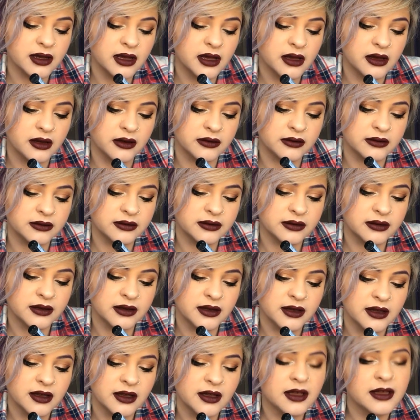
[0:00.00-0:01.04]
Oh,
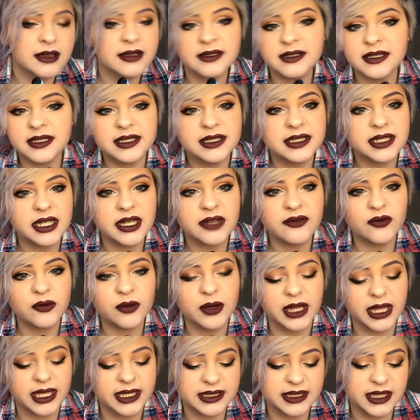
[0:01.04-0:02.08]
didn't even
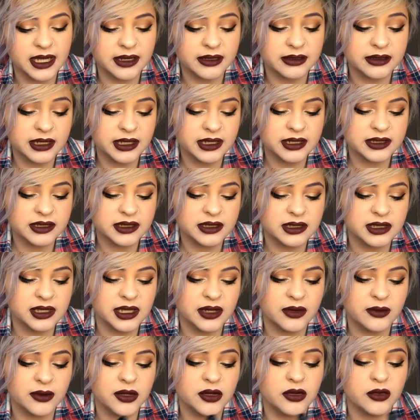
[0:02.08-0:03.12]
realize that. NYX
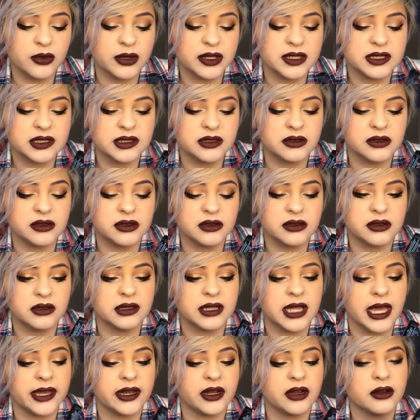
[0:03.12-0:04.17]
Liquid Crystal
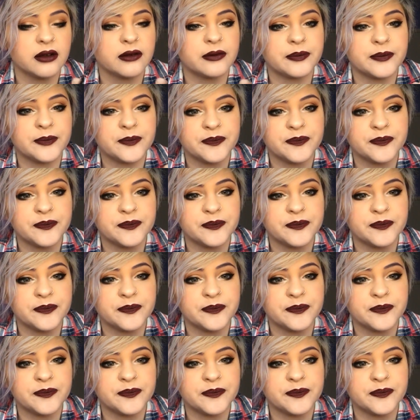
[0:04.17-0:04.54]
Liner.